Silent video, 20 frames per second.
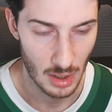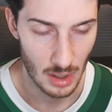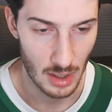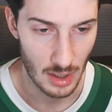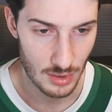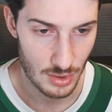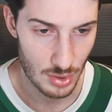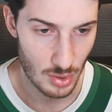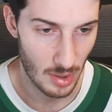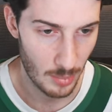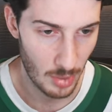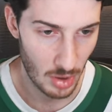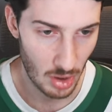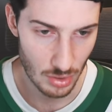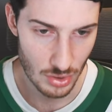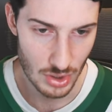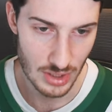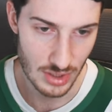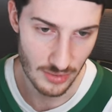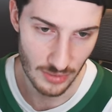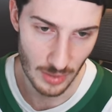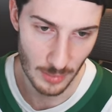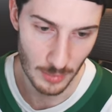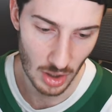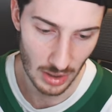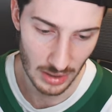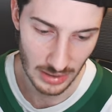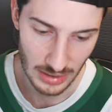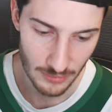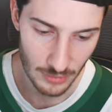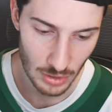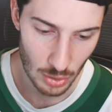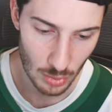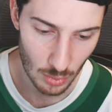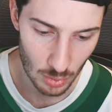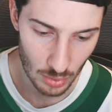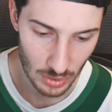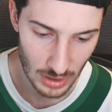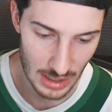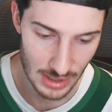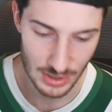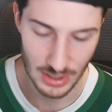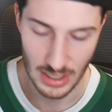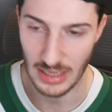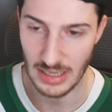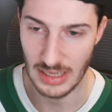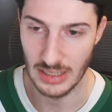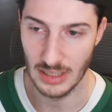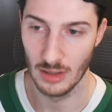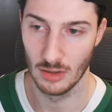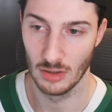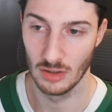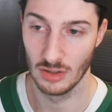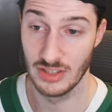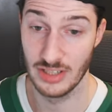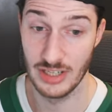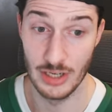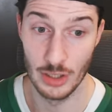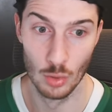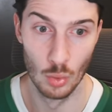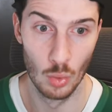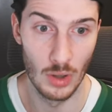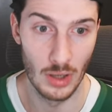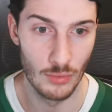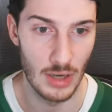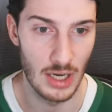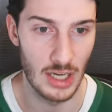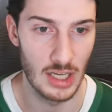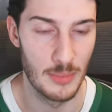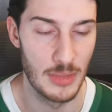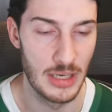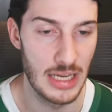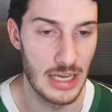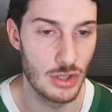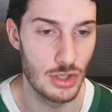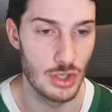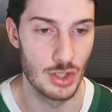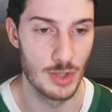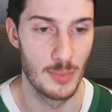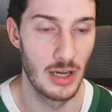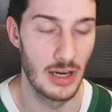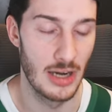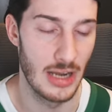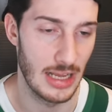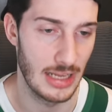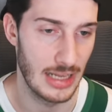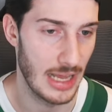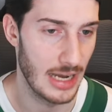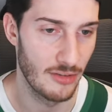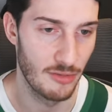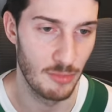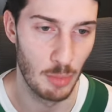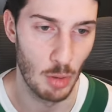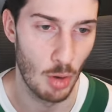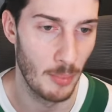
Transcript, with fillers: Uh, so I apologize if I'm not giving you guys any tier one recommendations. But again, if Bowen